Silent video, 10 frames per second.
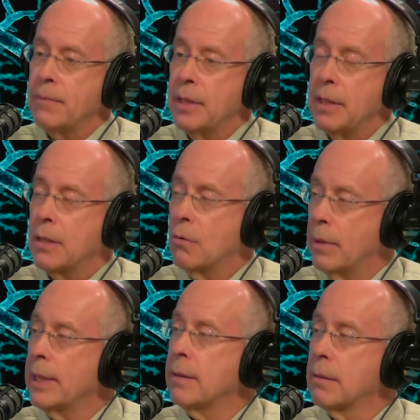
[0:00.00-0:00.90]

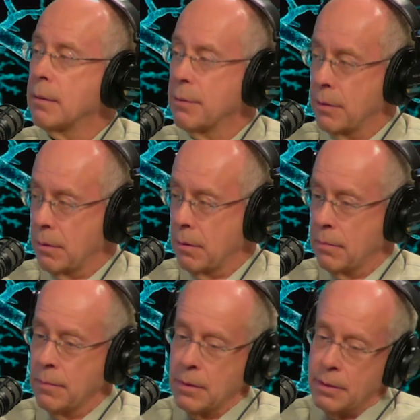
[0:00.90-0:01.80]
equate the
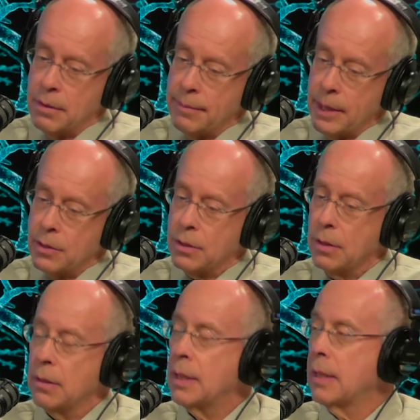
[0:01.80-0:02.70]
term
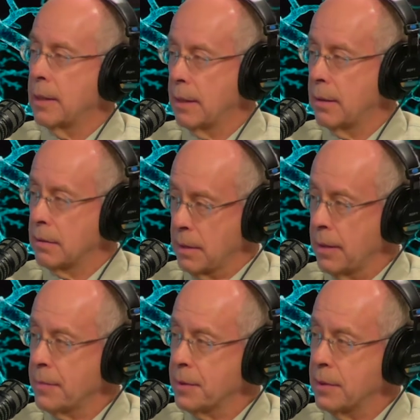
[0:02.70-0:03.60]
dementia and
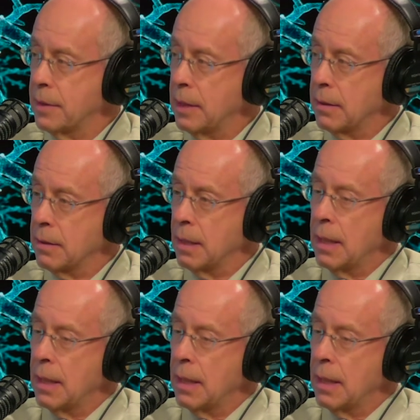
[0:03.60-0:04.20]
Alzheimer's disease.